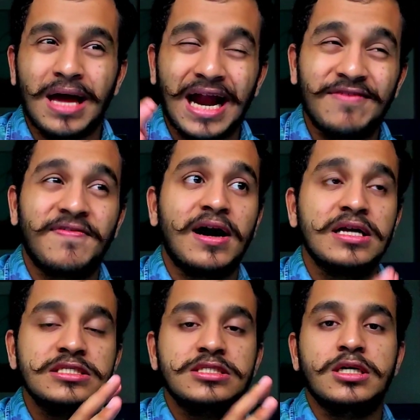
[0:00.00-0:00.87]

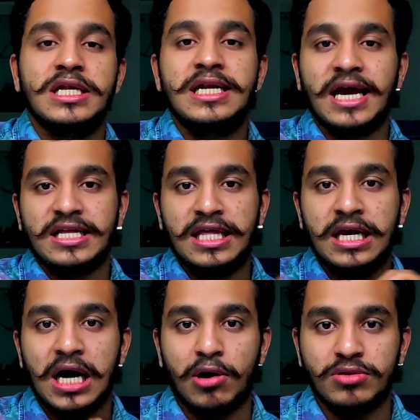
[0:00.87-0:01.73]
advanced study
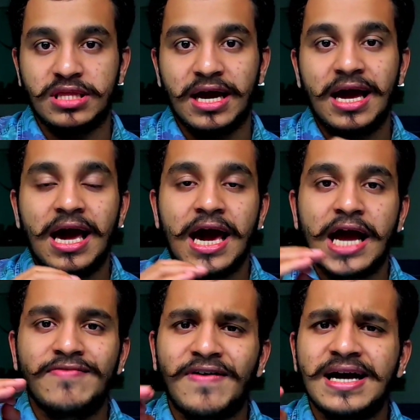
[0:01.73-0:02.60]
technique out there
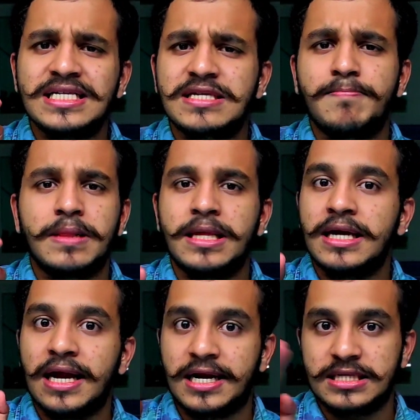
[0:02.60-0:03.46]
and why
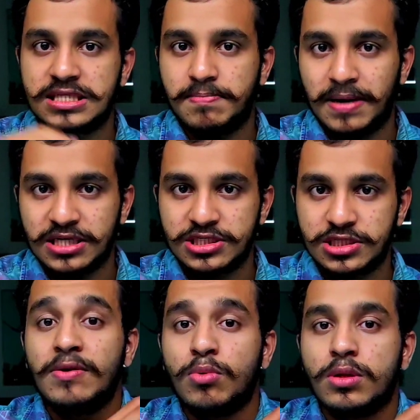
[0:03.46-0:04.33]
simply it is the
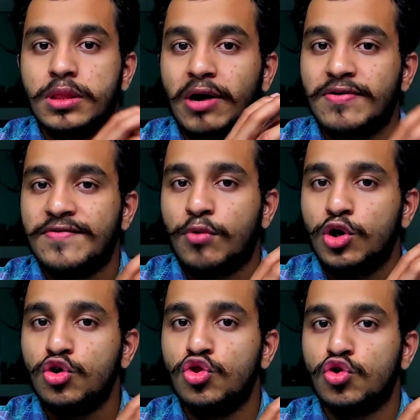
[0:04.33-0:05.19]
best. Now, if you
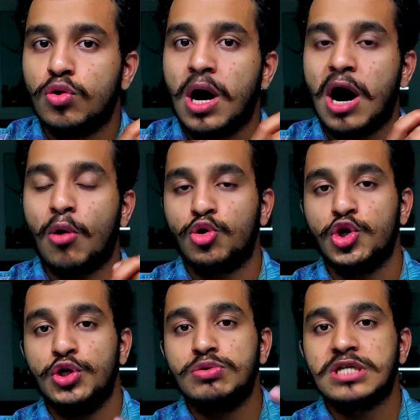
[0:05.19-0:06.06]
want to know how
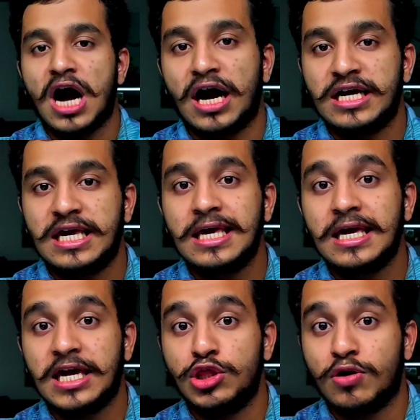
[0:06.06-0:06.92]
to use
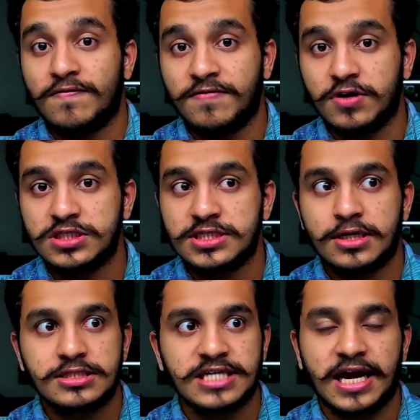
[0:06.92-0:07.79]
Anki in your first
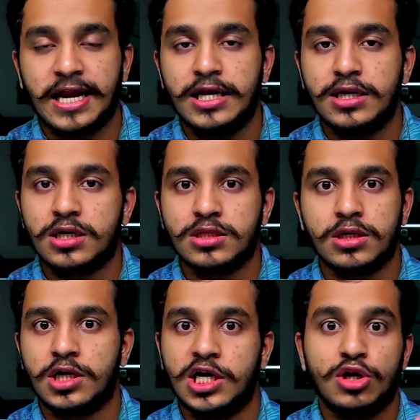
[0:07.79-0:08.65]
year, second year,
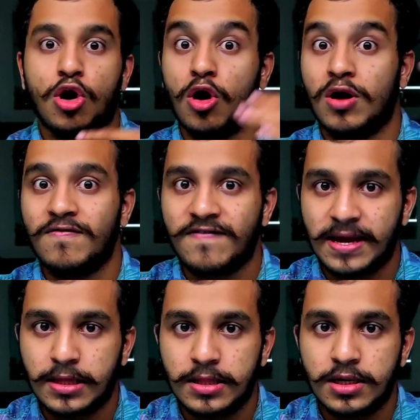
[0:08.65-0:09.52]
third year or
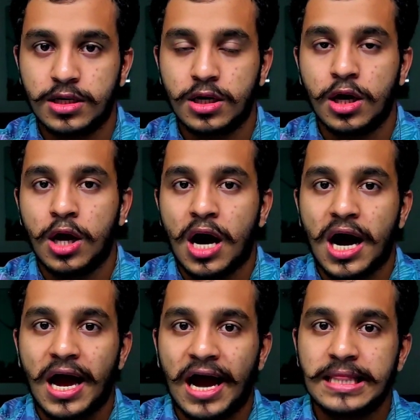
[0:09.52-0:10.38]
final year,
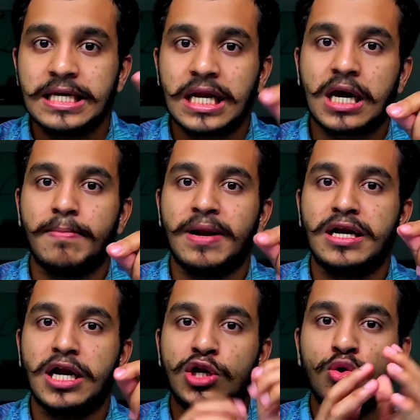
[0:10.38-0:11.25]
I highly
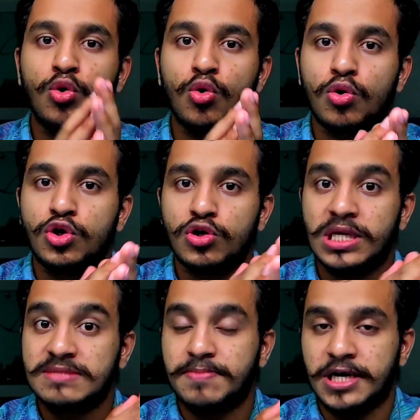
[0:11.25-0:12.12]
recommend that you go to
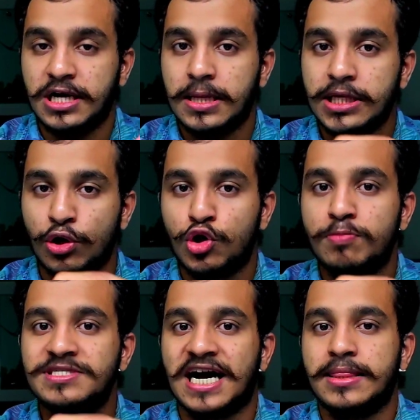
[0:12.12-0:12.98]
this particular
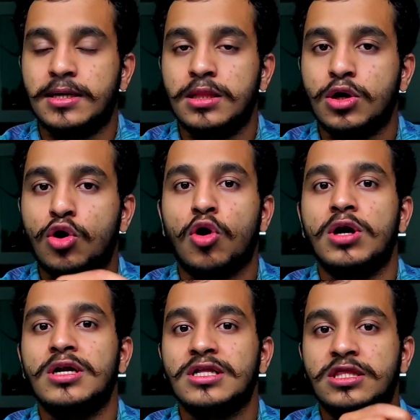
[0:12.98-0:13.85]
YouTube channel
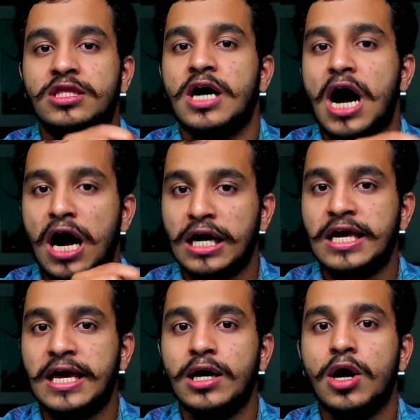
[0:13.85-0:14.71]
called The
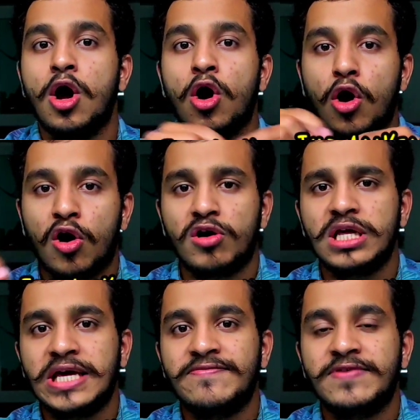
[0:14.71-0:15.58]
Anki or
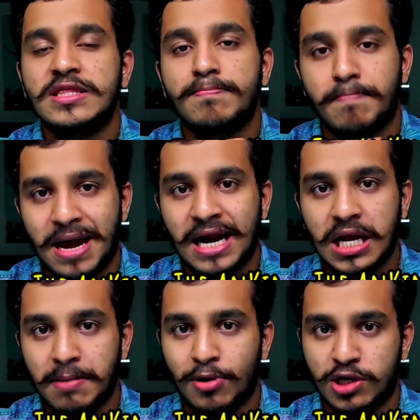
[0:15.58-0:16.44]
even Mad
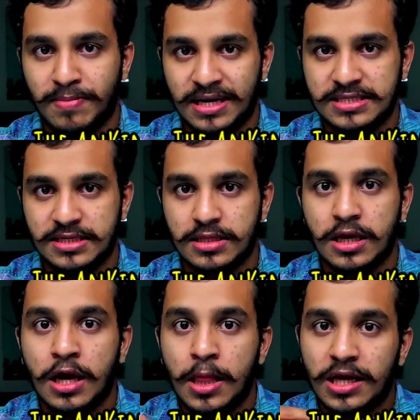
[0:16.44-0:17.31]
About Medicine.
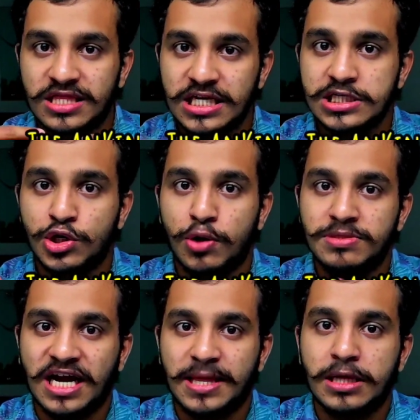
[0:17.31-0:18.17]
Now, these
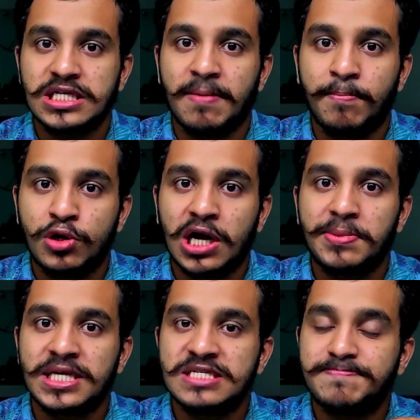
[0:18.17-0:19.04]
YouTube channels have put
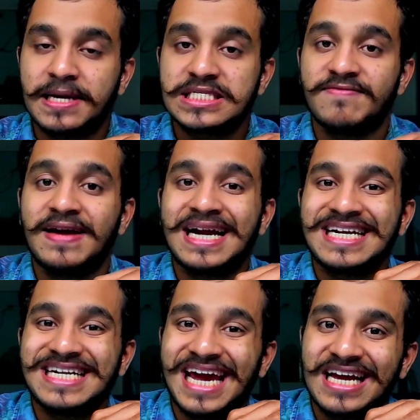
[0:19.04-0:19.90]
out the
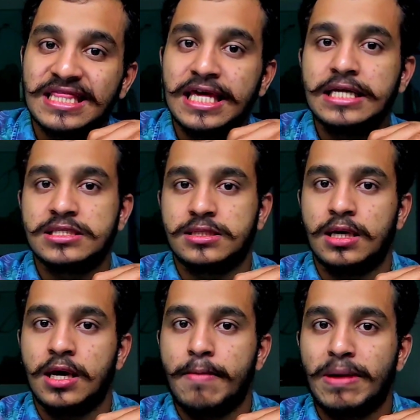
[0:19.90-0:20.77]
specific techniques
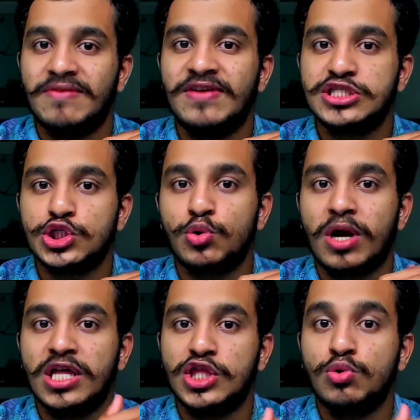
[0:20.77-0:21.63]
by which you
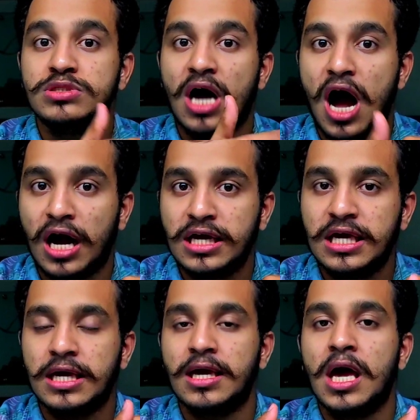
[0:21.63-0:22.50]
can use
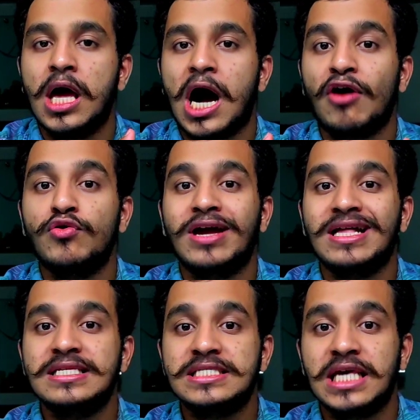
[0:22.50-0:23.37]
Anki, how you
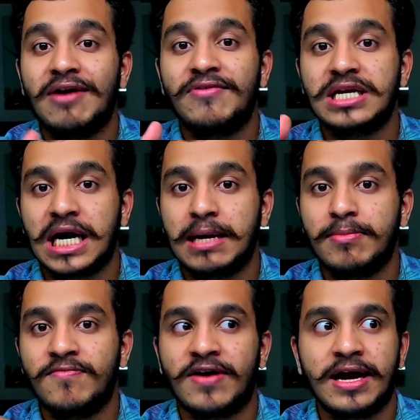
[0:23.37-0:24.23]
can save
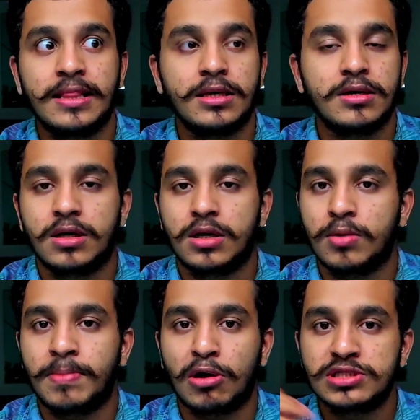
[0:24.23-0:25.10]
time while
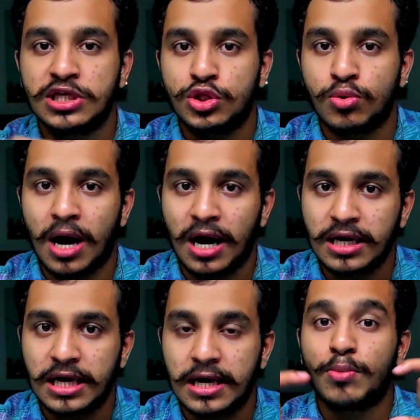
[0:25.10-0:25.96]
browsing through
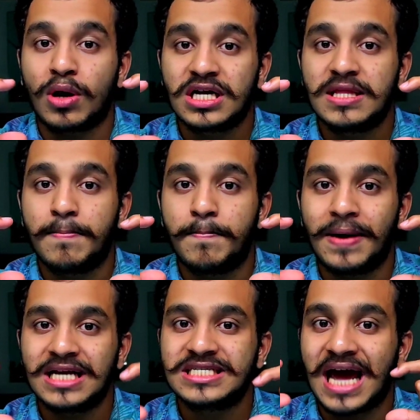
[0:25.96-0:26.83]
Anki, and what are the
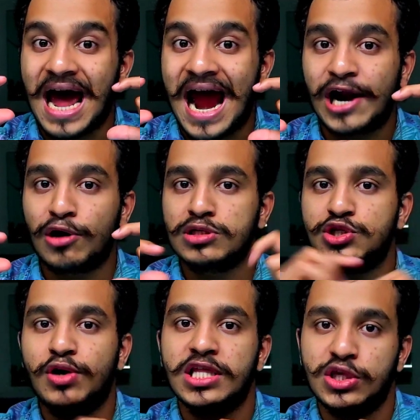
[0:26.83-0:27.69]
best add-ons
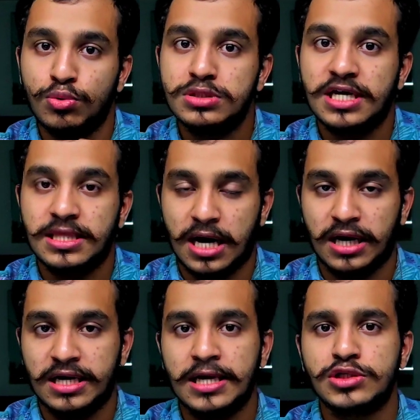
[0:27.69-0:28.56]
you can use in
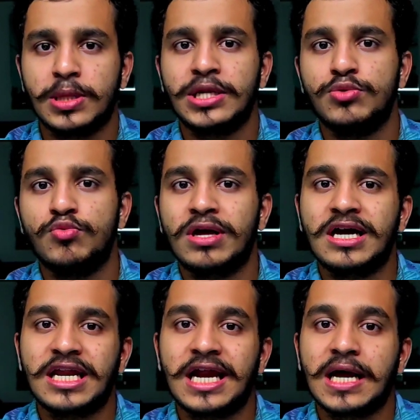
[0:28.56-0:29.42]
Anki so that you can
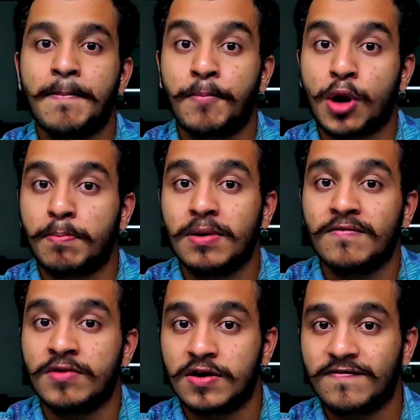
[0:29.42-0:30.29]
create a proper
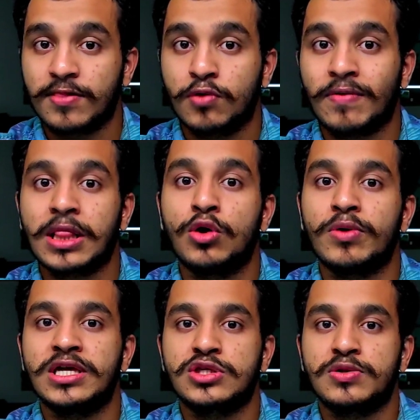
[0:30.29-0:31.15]
workflow while
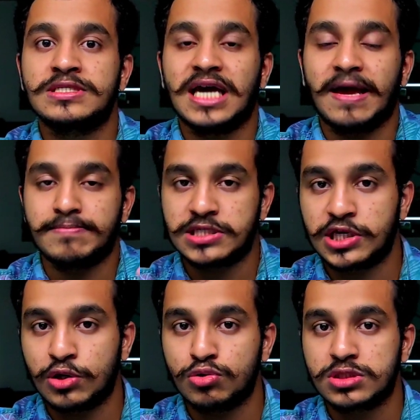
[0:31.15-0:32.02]
going through these
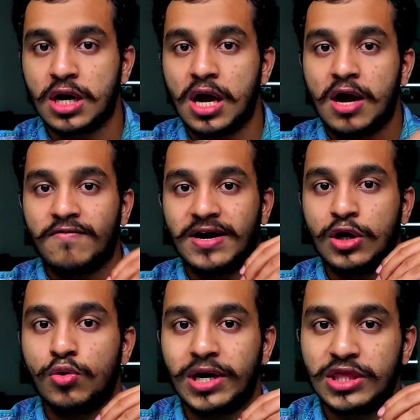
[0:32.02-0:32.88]
MCQs, while
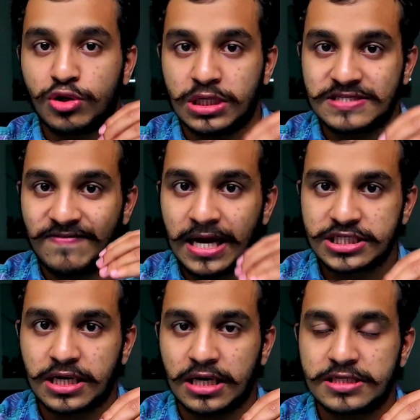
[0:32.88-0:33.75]
going through these
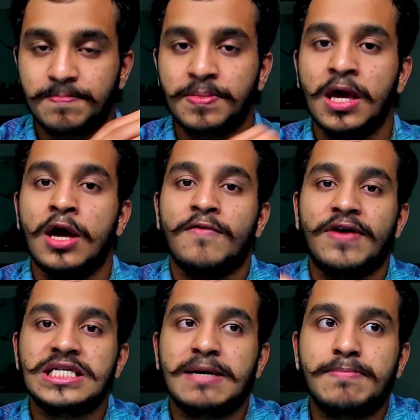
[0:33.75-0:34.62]
flashcards. For
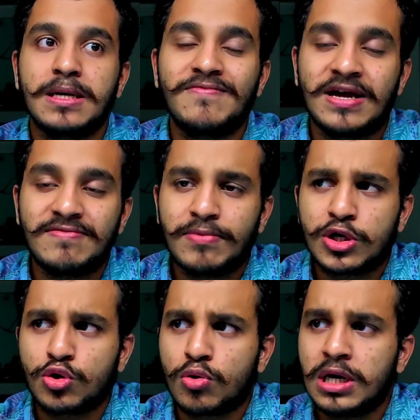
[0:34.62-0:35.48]
example, when we were
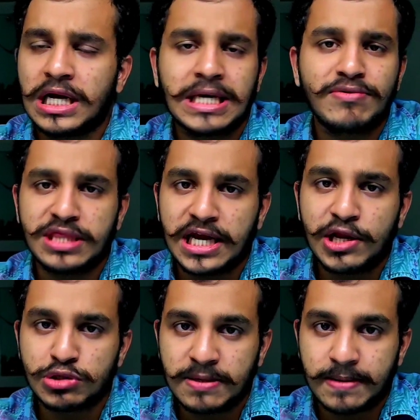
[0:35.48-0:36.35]
told in our NEET
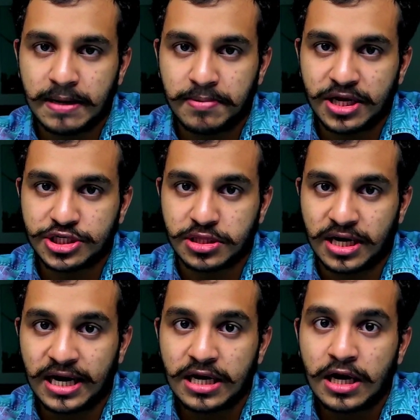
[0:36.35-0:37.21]
UG preparation,
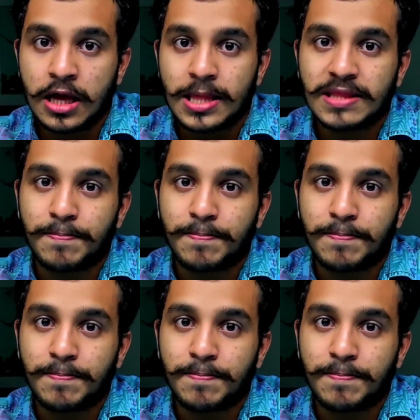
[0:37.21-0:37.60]
right, that the